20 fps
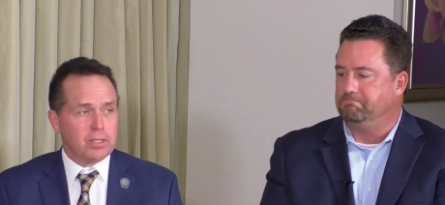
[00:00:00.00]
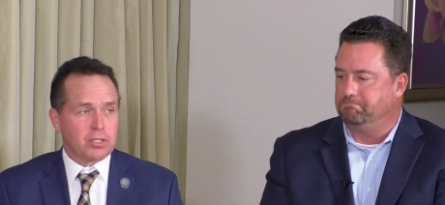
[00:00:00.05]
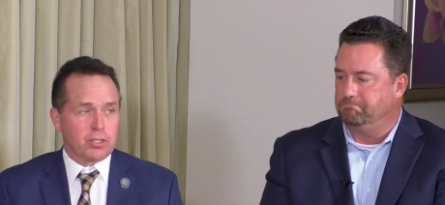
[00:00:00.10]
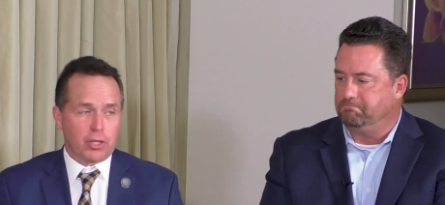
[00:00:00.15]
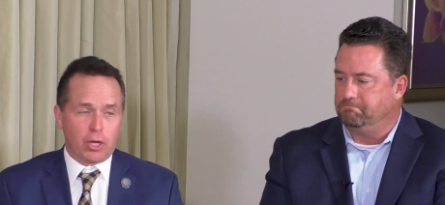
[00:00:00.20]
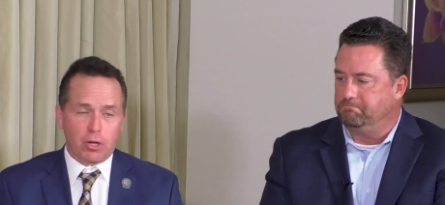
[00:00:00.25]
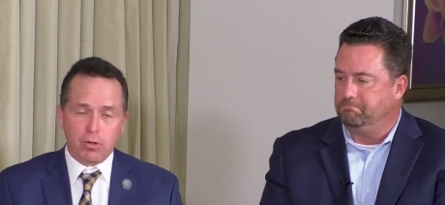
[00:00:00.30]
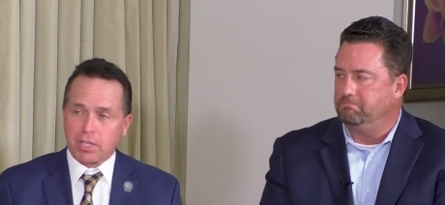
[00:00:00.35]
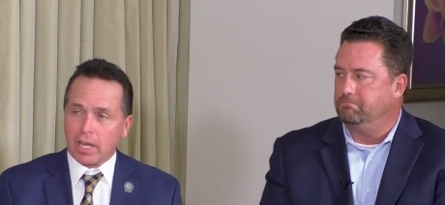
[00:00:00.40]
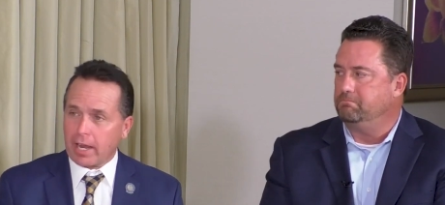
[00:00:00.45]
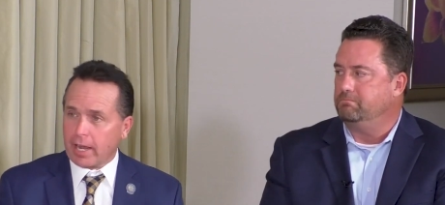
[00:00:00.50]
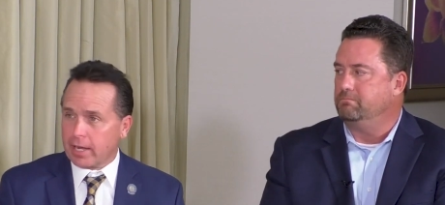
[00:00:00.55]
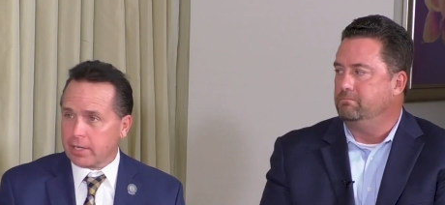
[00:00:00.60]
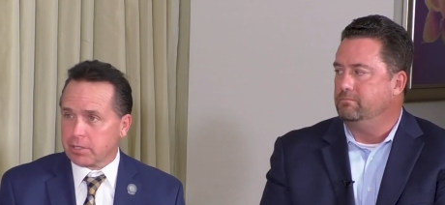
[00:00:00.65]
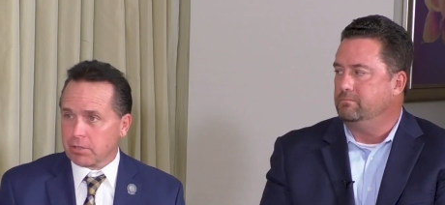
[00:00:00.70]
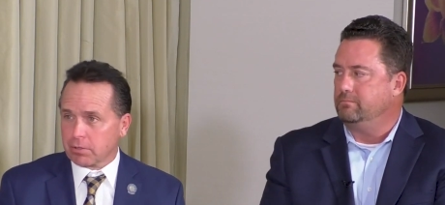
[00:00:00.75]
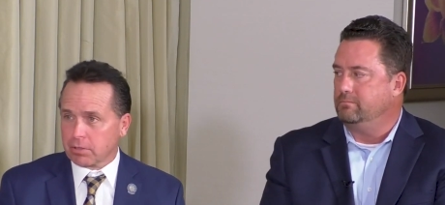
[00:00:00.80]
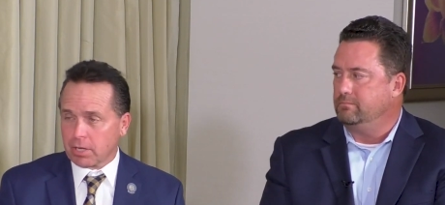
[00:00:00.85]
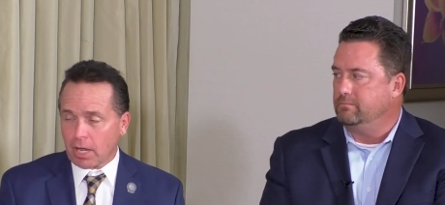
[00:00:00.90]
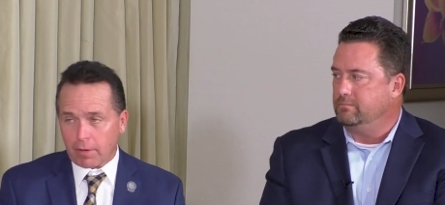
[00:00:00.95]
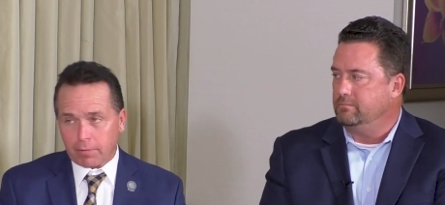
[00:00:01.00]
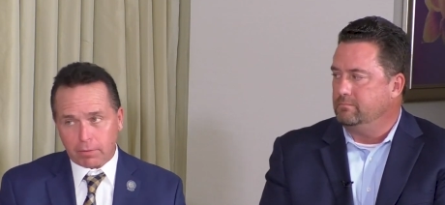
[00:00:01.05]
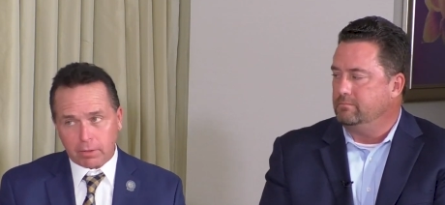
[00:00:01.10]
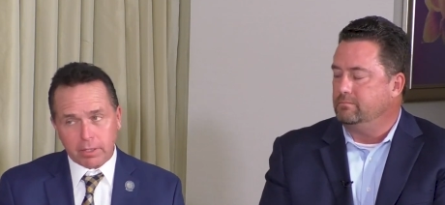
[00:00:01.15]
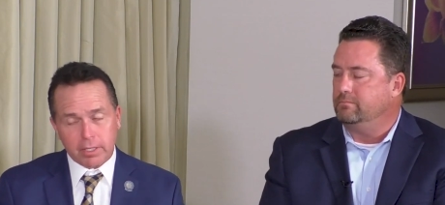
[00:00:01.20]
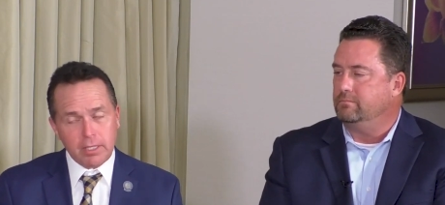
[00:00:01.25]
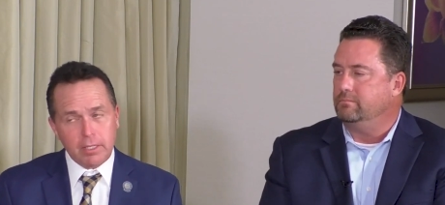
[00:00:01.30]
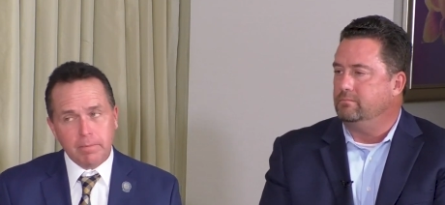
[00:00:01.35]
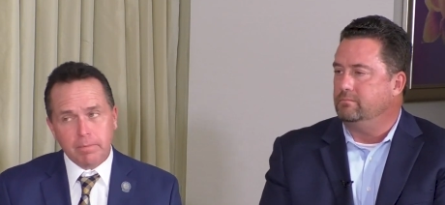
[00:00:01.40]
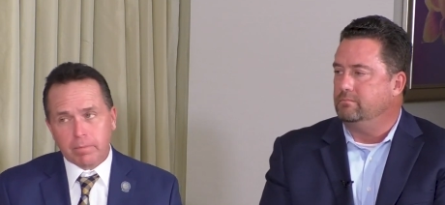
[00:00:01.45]
Speaker 1: So those ads are
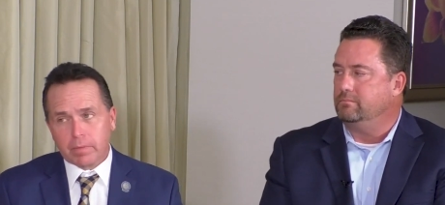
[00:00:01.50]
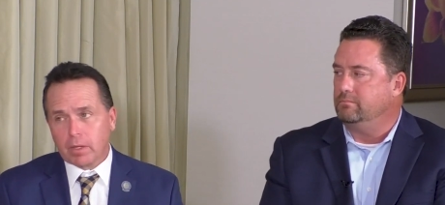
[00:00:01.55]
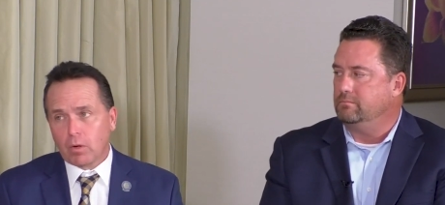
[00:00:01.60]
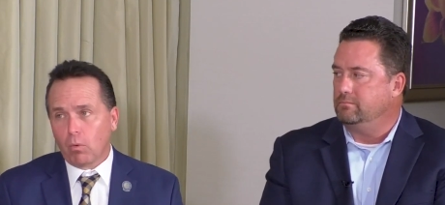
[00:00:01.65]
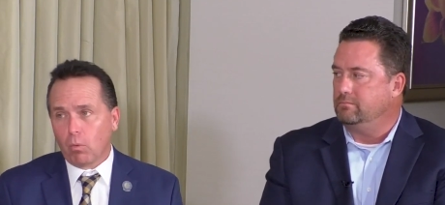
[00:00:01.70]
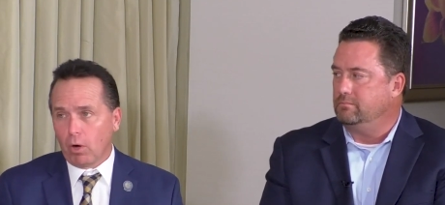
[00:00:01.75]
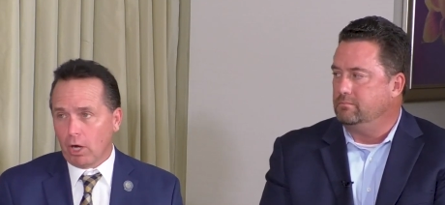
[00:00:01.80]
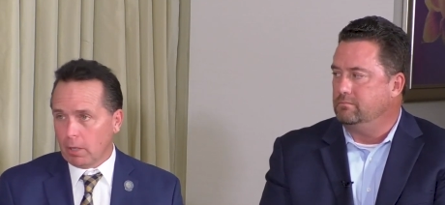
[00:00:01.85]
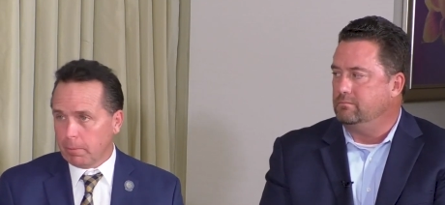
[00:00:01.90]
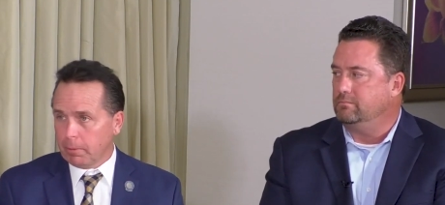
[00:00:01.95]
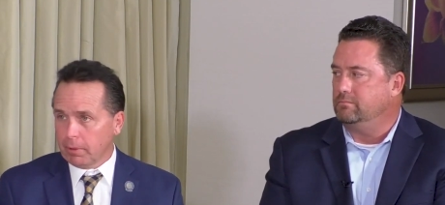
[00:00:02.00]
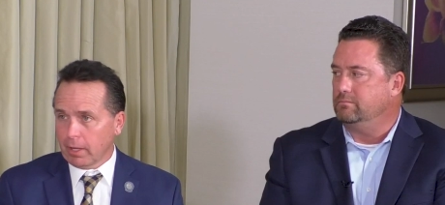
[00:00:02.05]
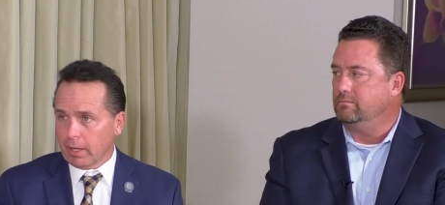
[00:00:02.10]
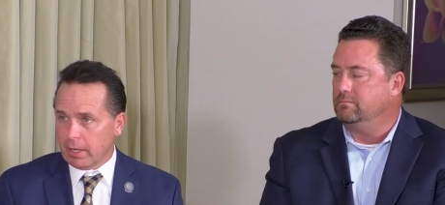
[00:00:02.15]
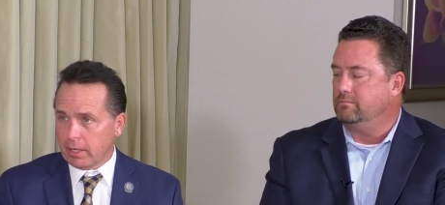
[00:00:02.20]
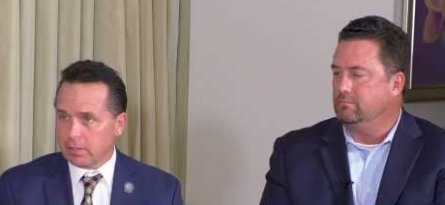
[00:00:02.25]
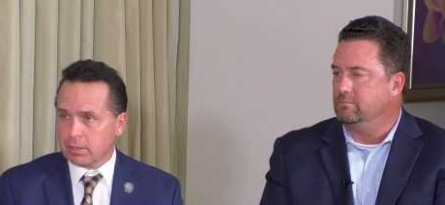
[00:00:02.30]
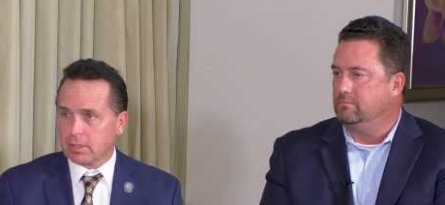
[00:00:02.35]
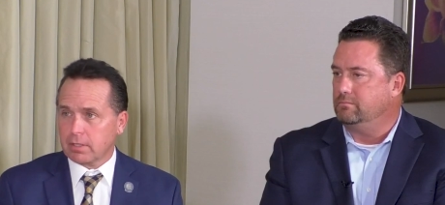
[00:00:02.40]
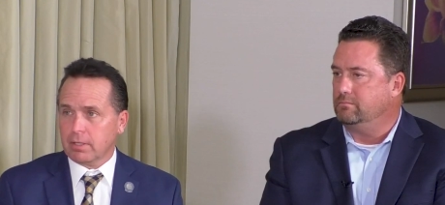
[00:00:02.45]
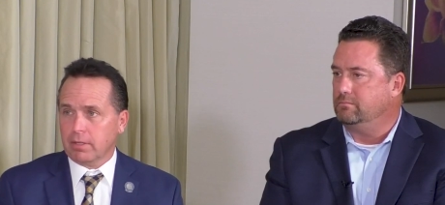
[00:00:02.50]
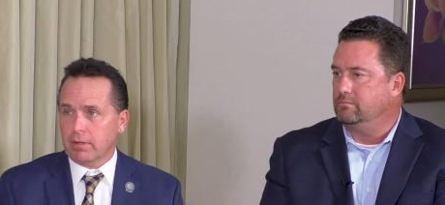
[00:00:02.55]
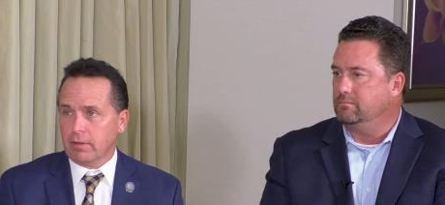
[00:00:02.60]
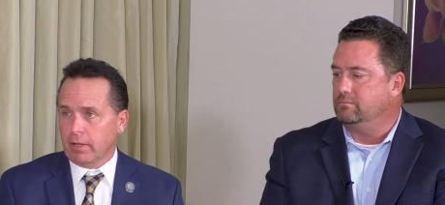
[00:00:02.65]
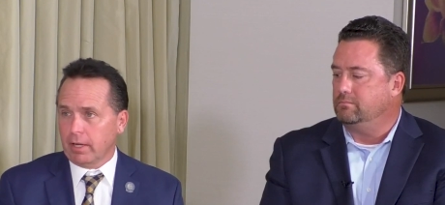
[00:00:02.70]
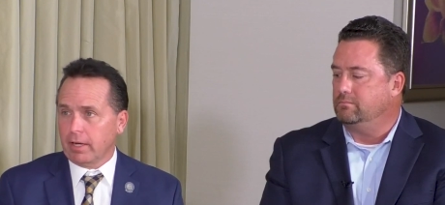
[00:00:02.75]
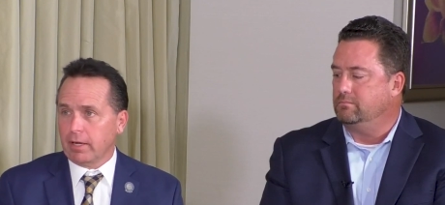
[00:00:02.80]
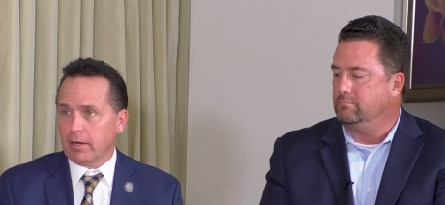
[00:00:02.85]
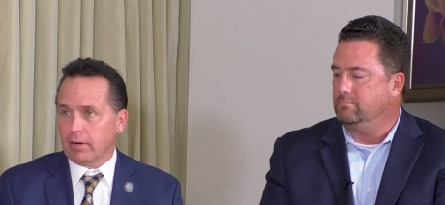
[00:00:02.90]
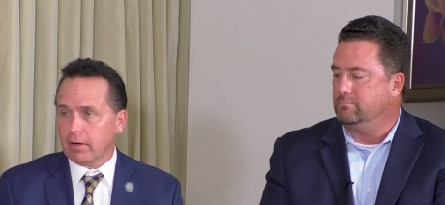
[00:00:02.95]
definitely well placed
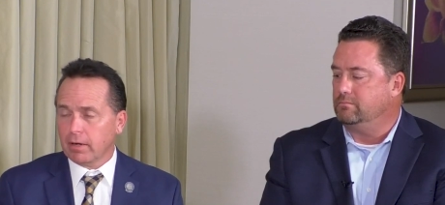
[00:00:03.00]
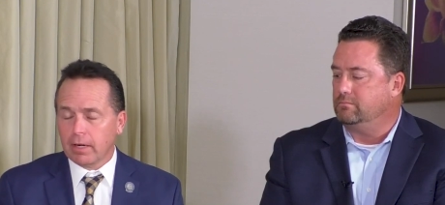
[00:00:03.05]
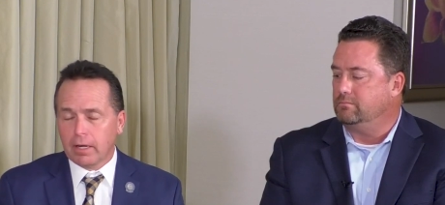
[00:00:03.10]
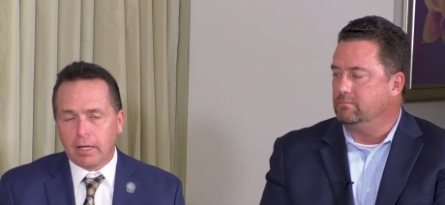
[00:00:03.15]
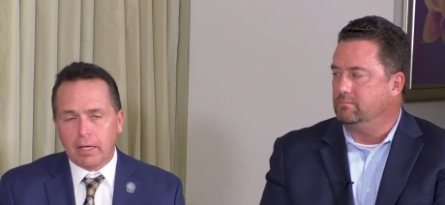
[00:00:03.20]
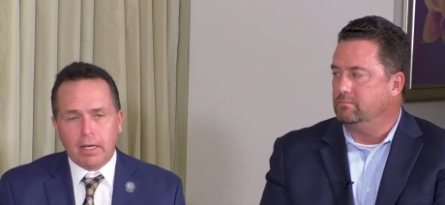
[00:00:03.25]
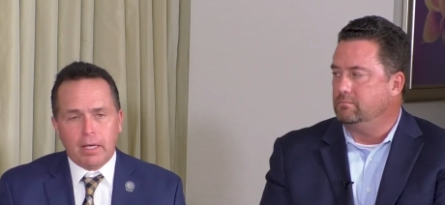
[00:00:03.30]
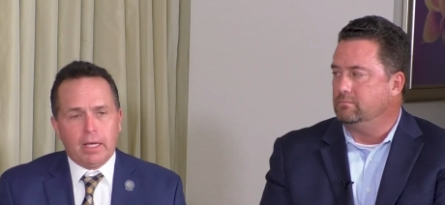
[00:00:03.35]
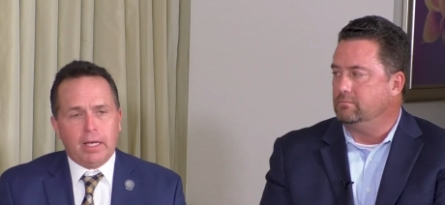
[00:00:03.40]
there,